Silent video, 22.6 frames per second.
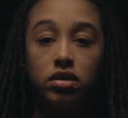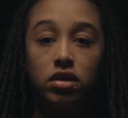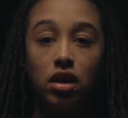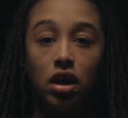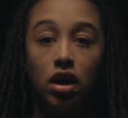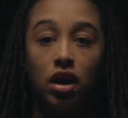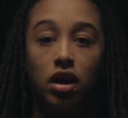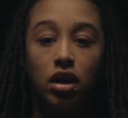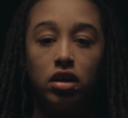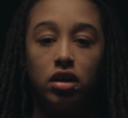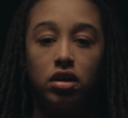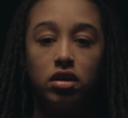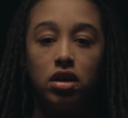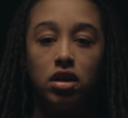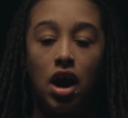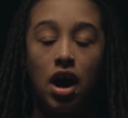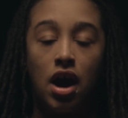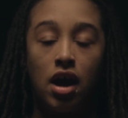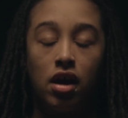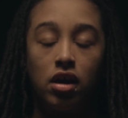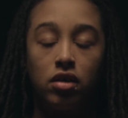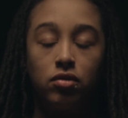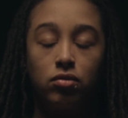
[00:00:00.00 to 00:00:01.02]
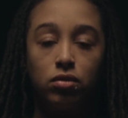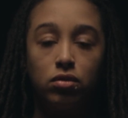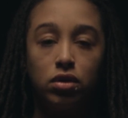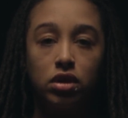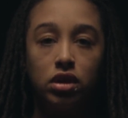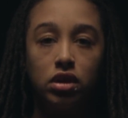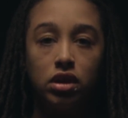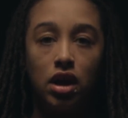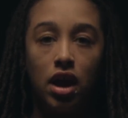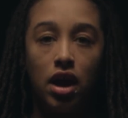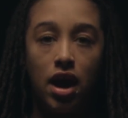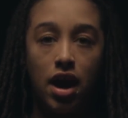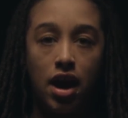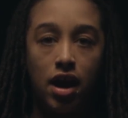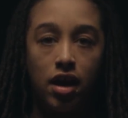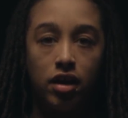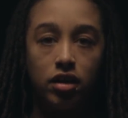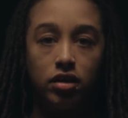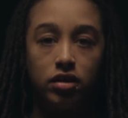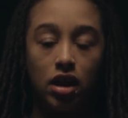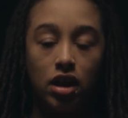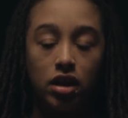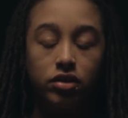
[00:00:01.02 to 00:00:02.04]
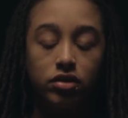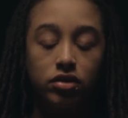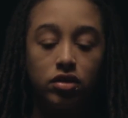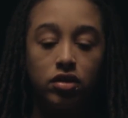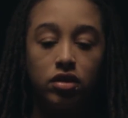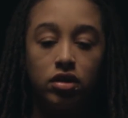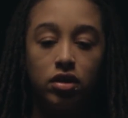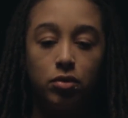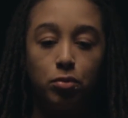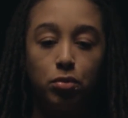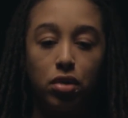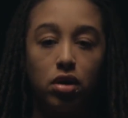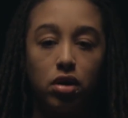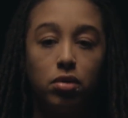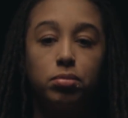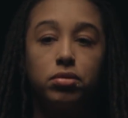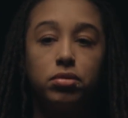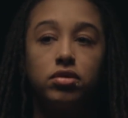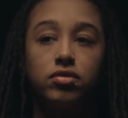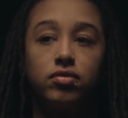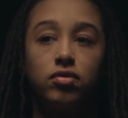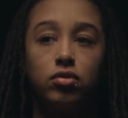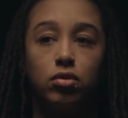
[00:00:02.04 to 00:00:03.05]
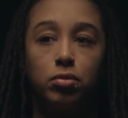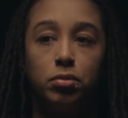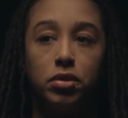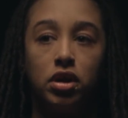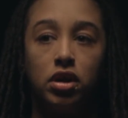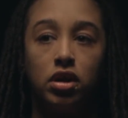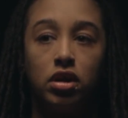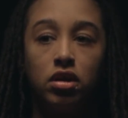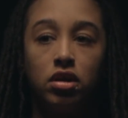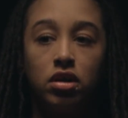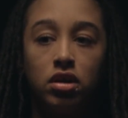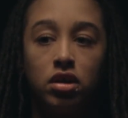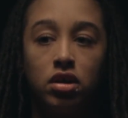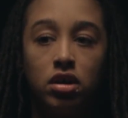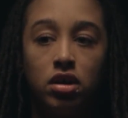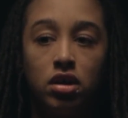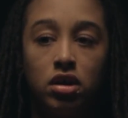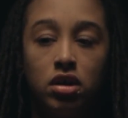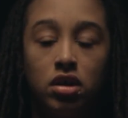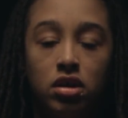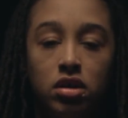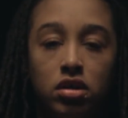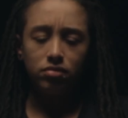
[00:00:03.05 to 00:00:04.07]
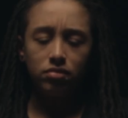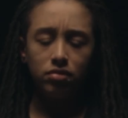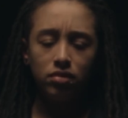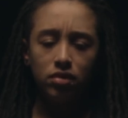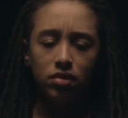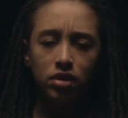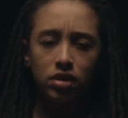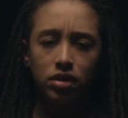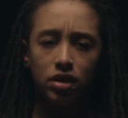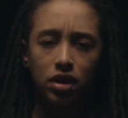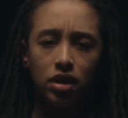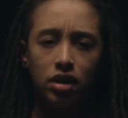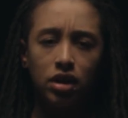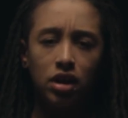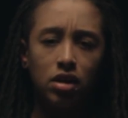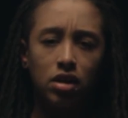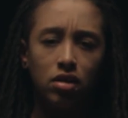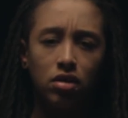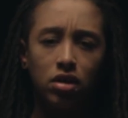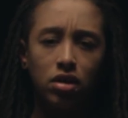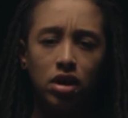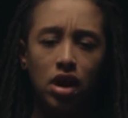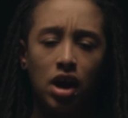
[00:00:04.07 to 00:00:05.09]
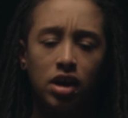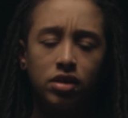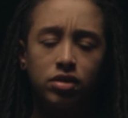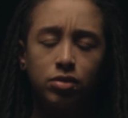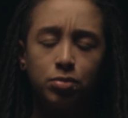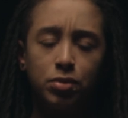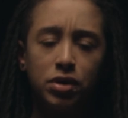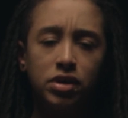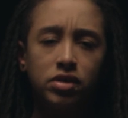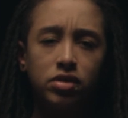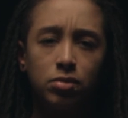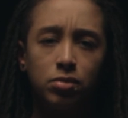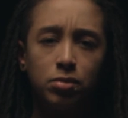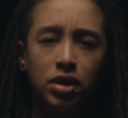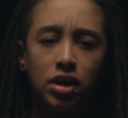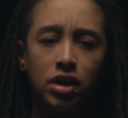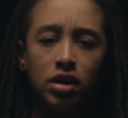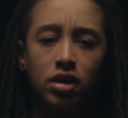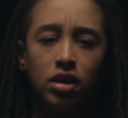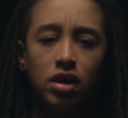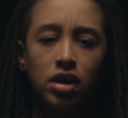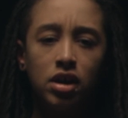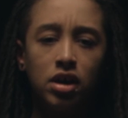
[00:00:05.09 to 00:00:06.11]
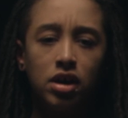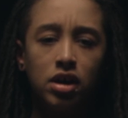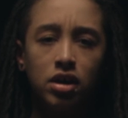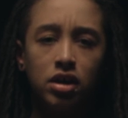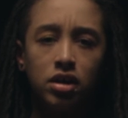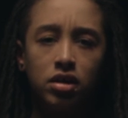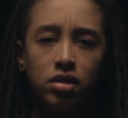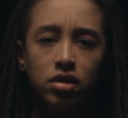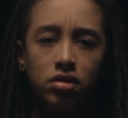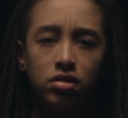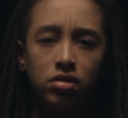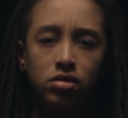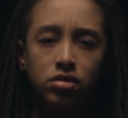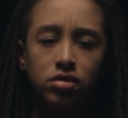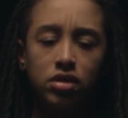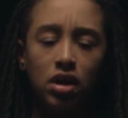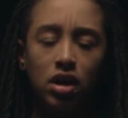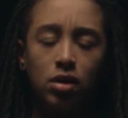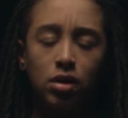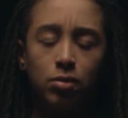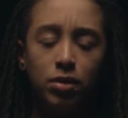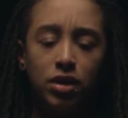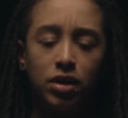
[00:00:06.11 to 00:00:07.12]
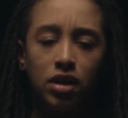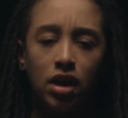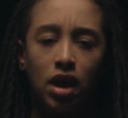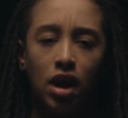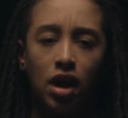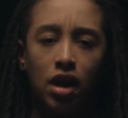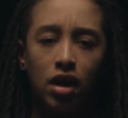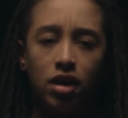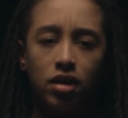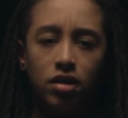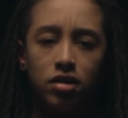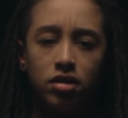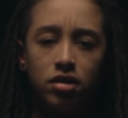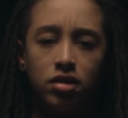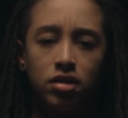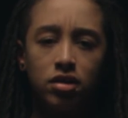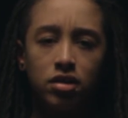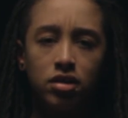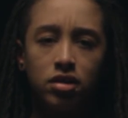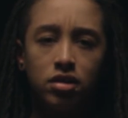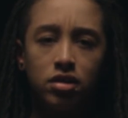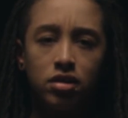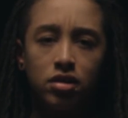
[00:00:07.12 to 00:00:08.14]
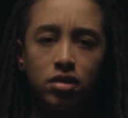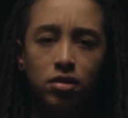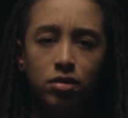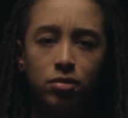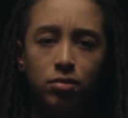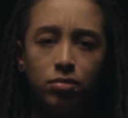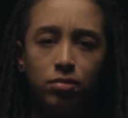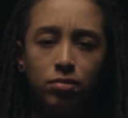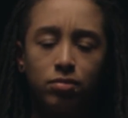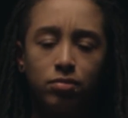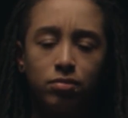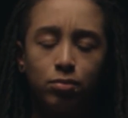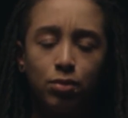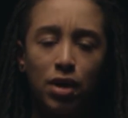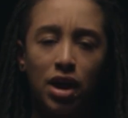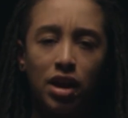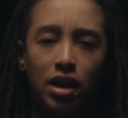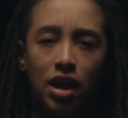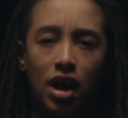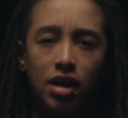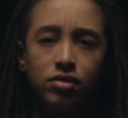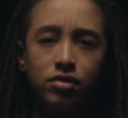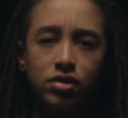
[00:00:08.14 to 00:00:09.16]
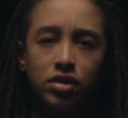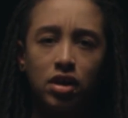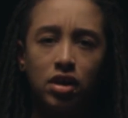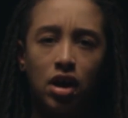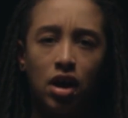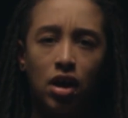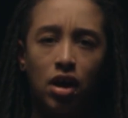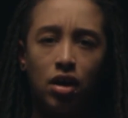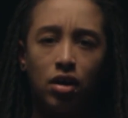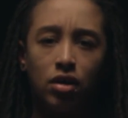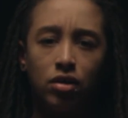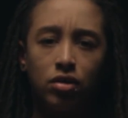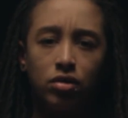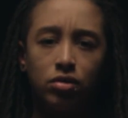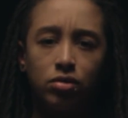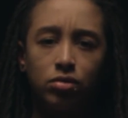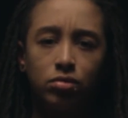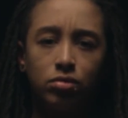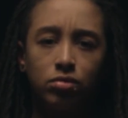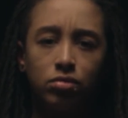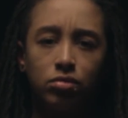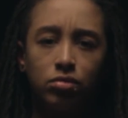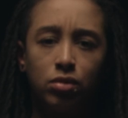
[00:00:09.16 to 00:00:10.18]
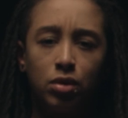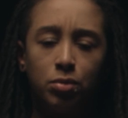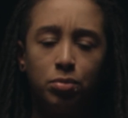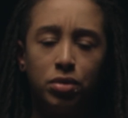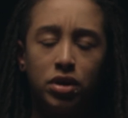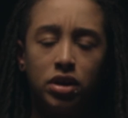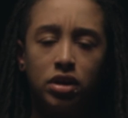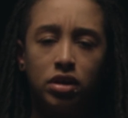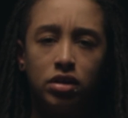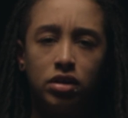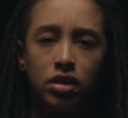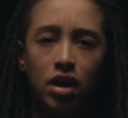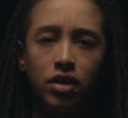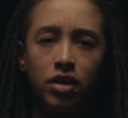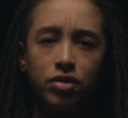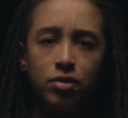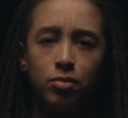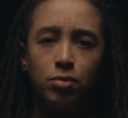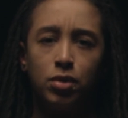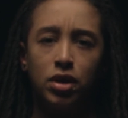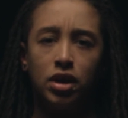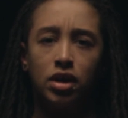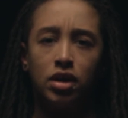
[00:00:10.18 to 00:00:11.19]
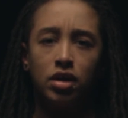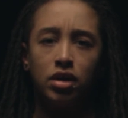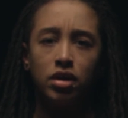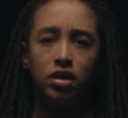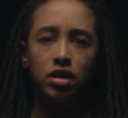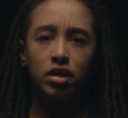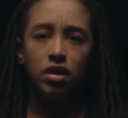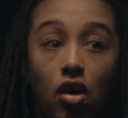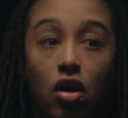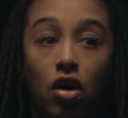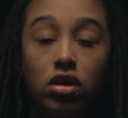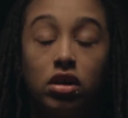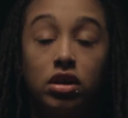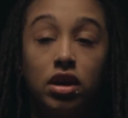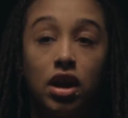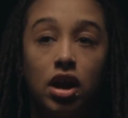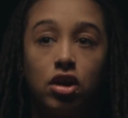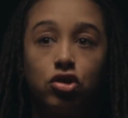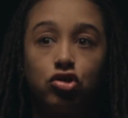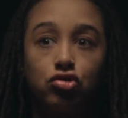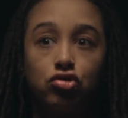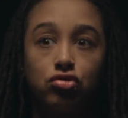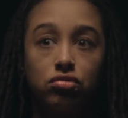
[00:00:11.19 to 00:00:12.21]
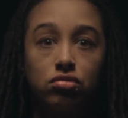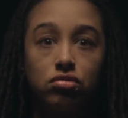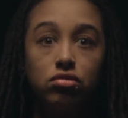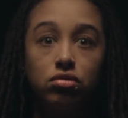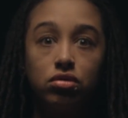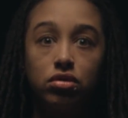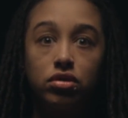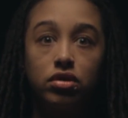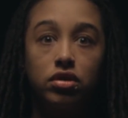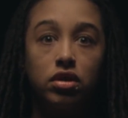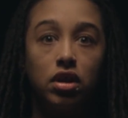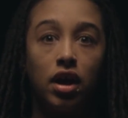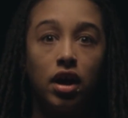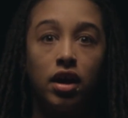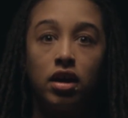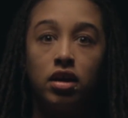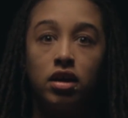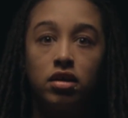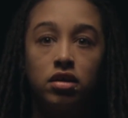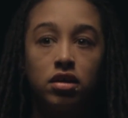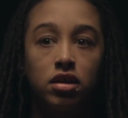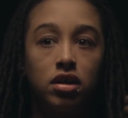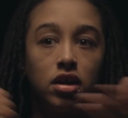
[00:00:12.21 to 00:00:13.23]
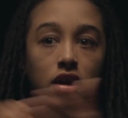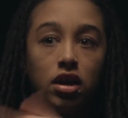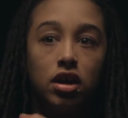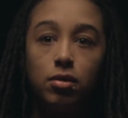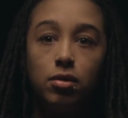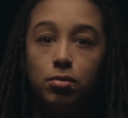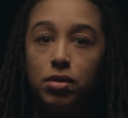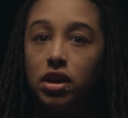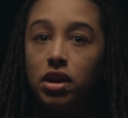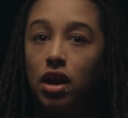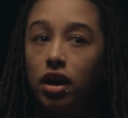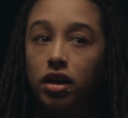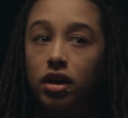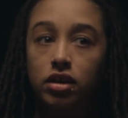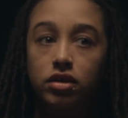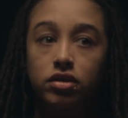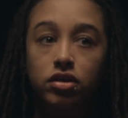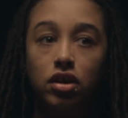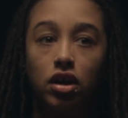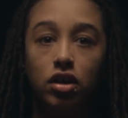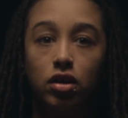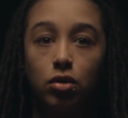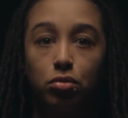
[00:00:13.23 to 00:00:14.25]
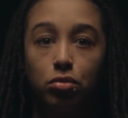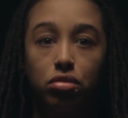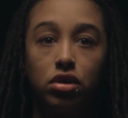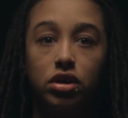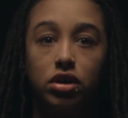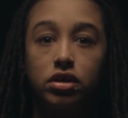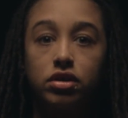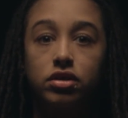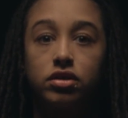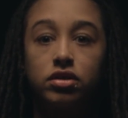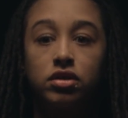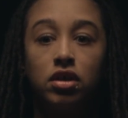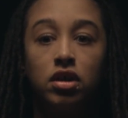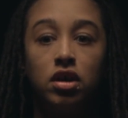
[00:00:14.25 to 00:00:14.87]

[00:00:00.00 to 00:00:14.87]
that God really had destined and purposed for me. Then hearing God speak to me, you know, telling me that my lifestyle would be the death of me, all of that truth like hit me like a ton of bricks.